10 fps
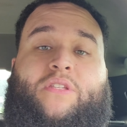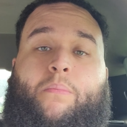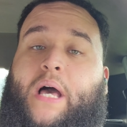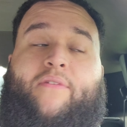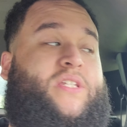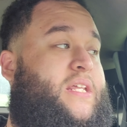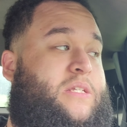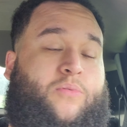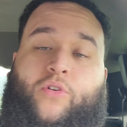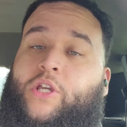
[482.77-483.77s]
to, I've said this
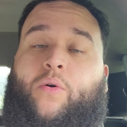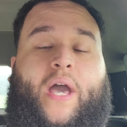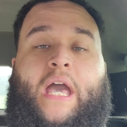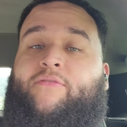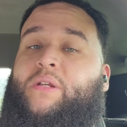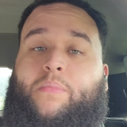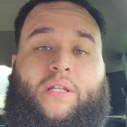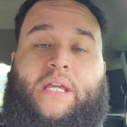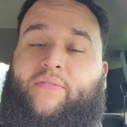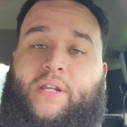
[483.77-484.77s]
before, you don't have to
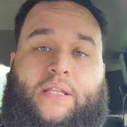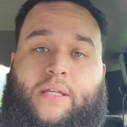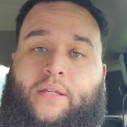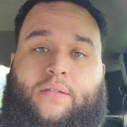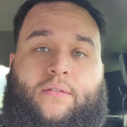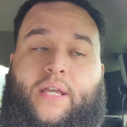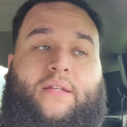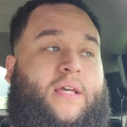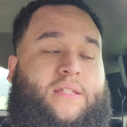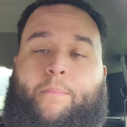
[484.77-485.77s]
believe anything. It
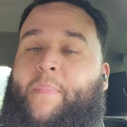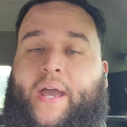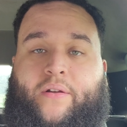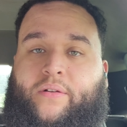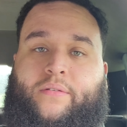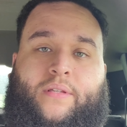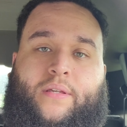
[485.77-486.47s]
doesn't matter.